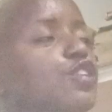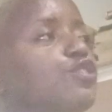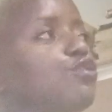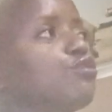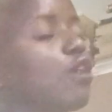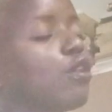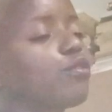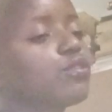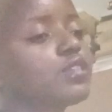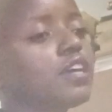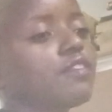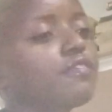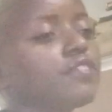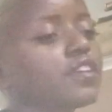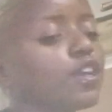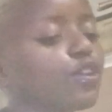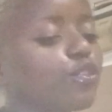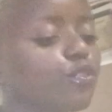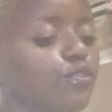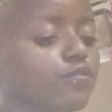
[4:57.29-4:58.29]
Do you know, I was
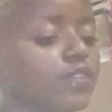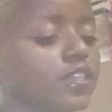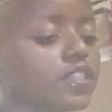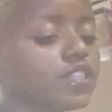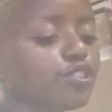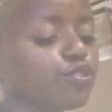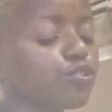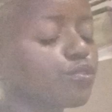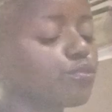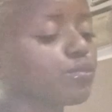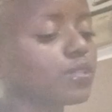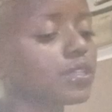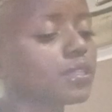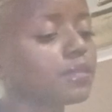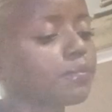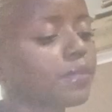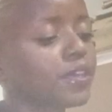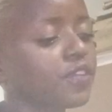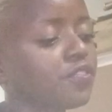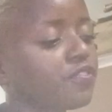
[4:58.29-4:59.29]
having a conversation with
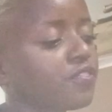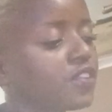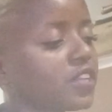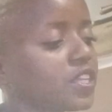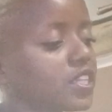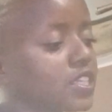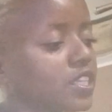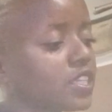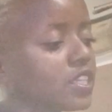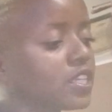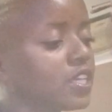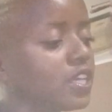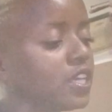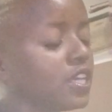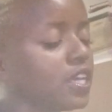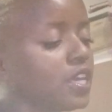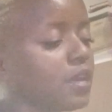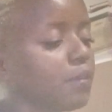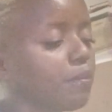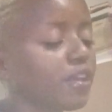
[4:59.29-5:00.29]
my friend,
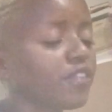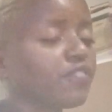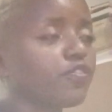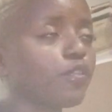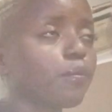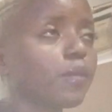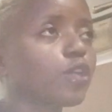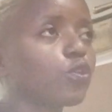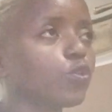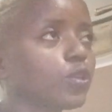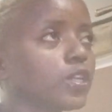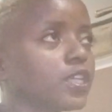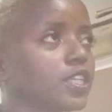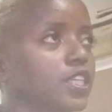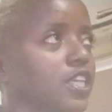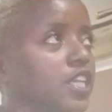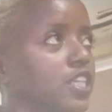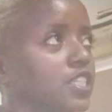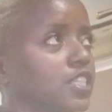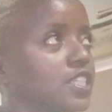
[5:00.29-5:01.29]
my former
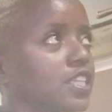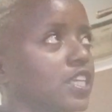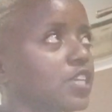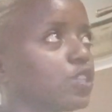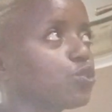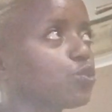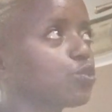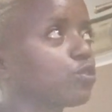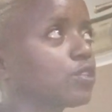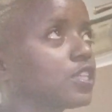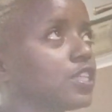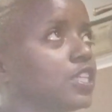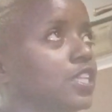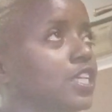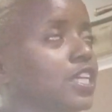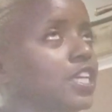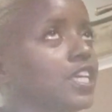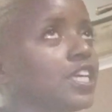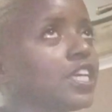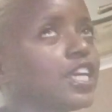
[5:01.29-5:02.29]
colleague at Cytonn,
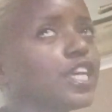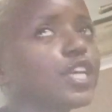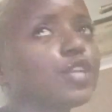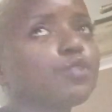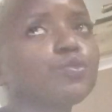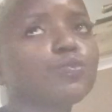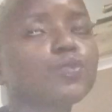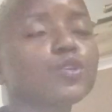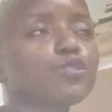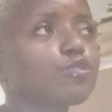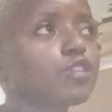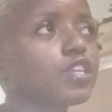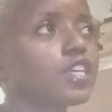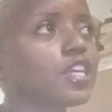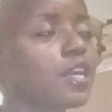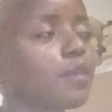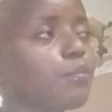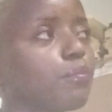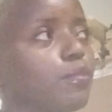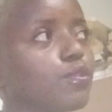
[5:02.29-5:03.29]
And we were
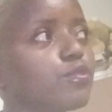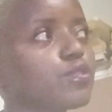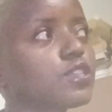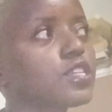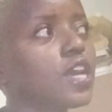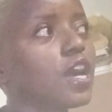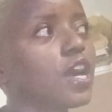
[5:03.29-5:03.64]
talking about